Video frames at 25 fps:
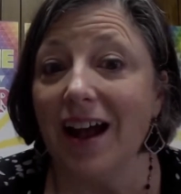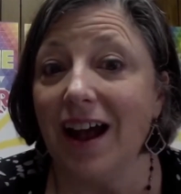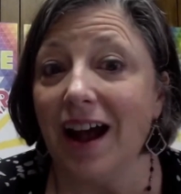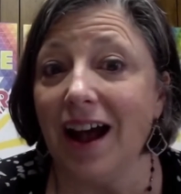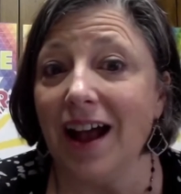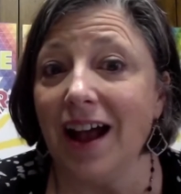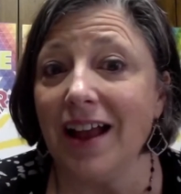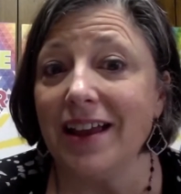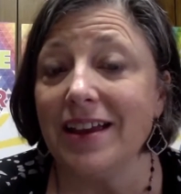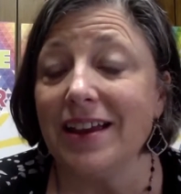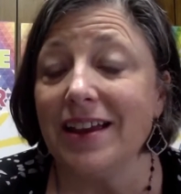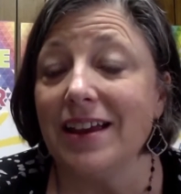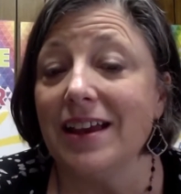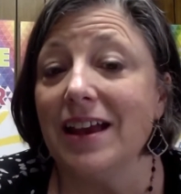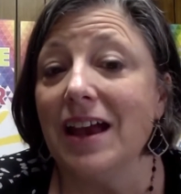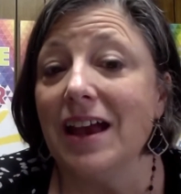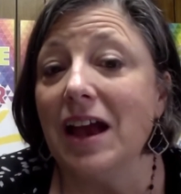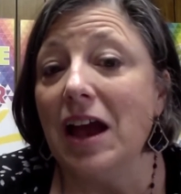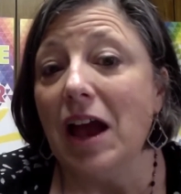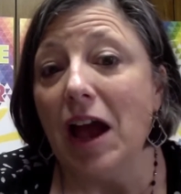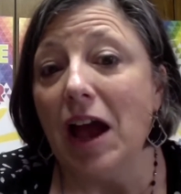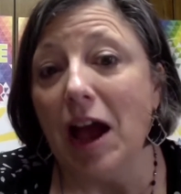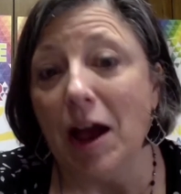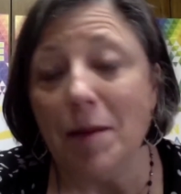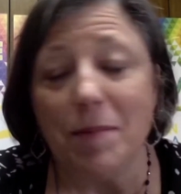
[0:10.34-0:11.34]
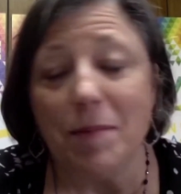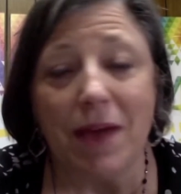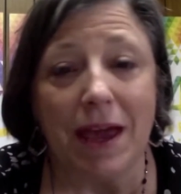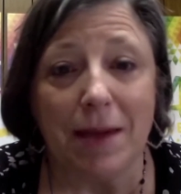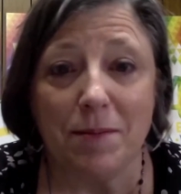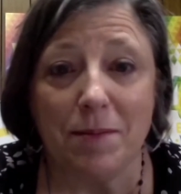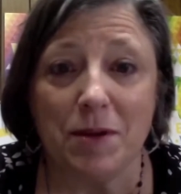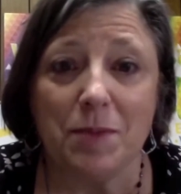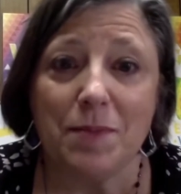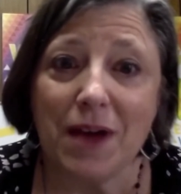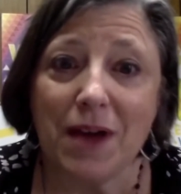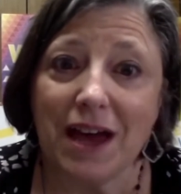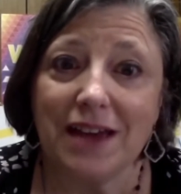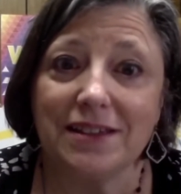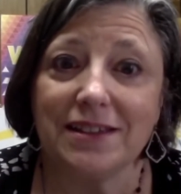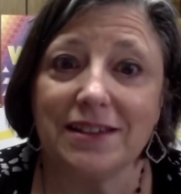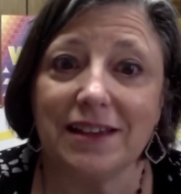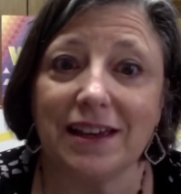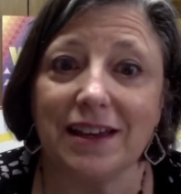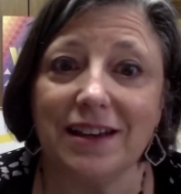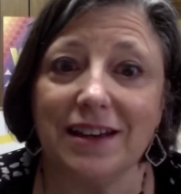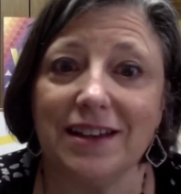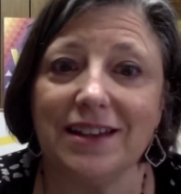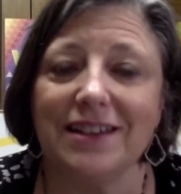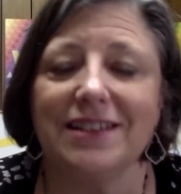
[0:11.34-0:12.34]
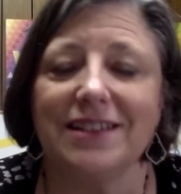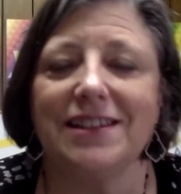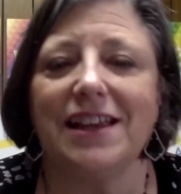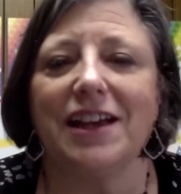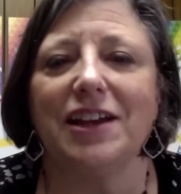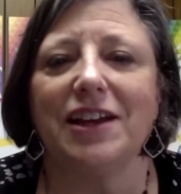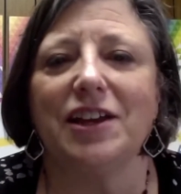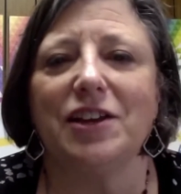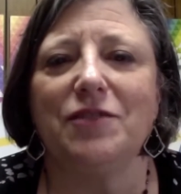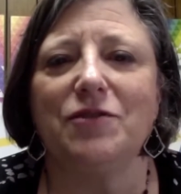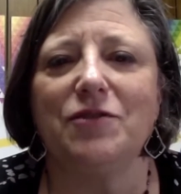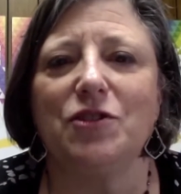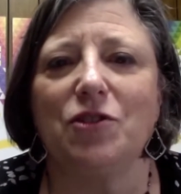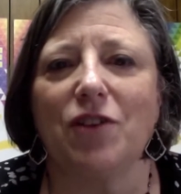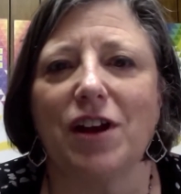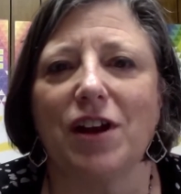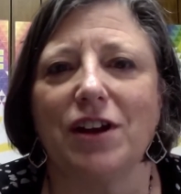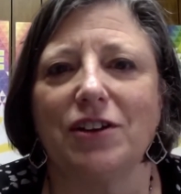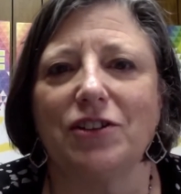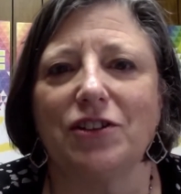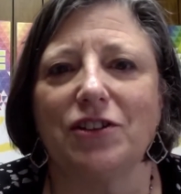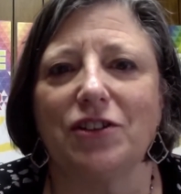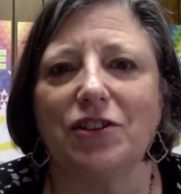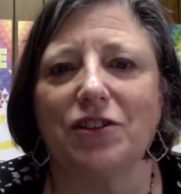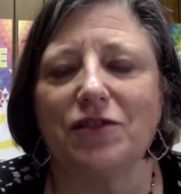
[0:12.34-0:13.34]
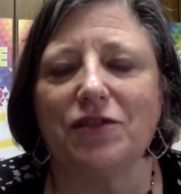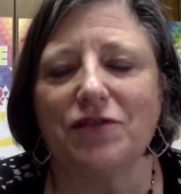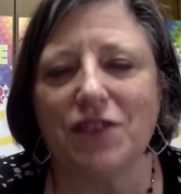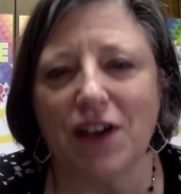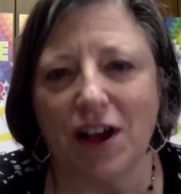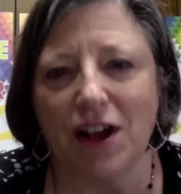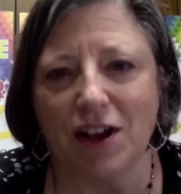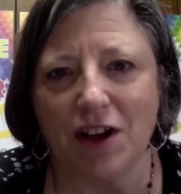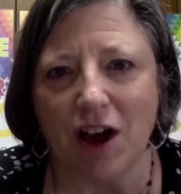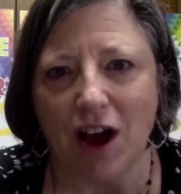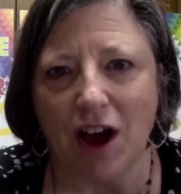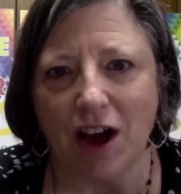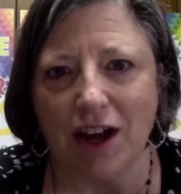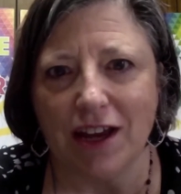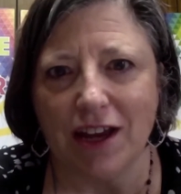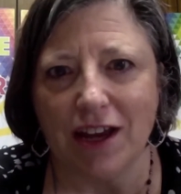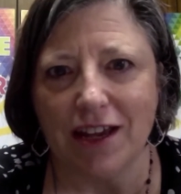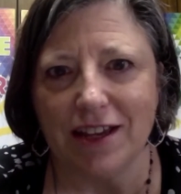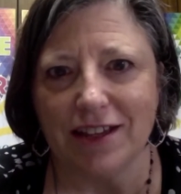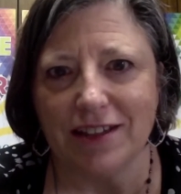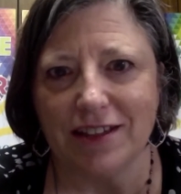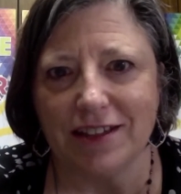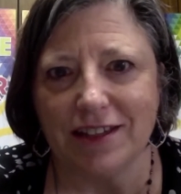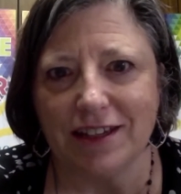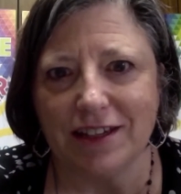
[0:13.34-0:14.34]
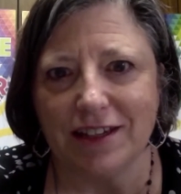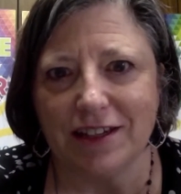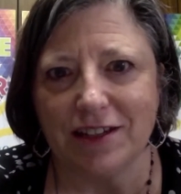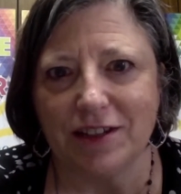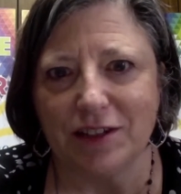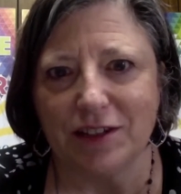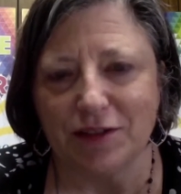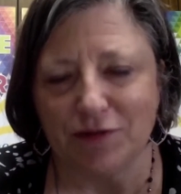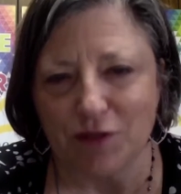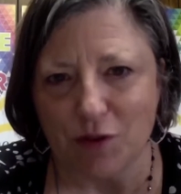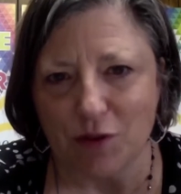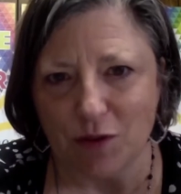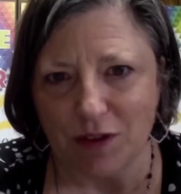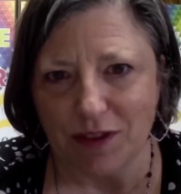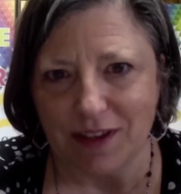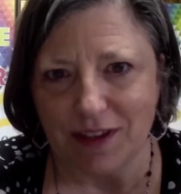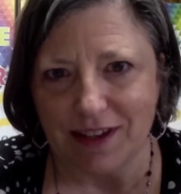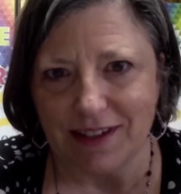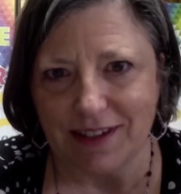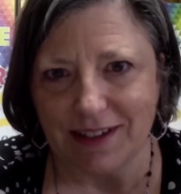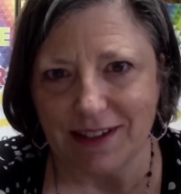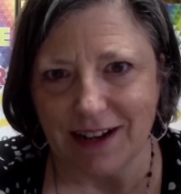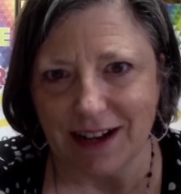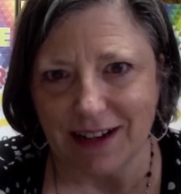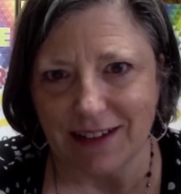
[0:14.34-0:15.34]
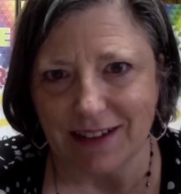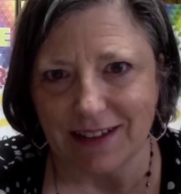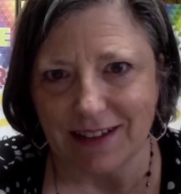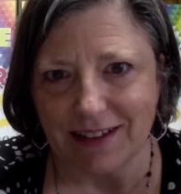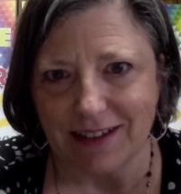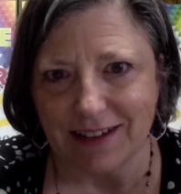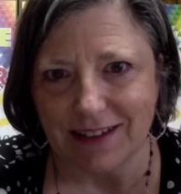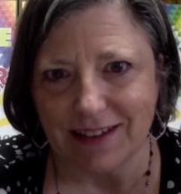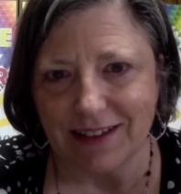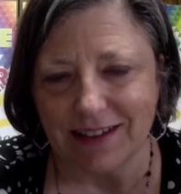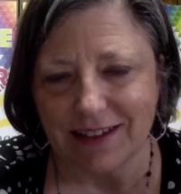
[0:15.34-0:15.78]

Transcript: Hi, I'm Amy Baskin, Executive Director of Young Audiences of Northeast Texas.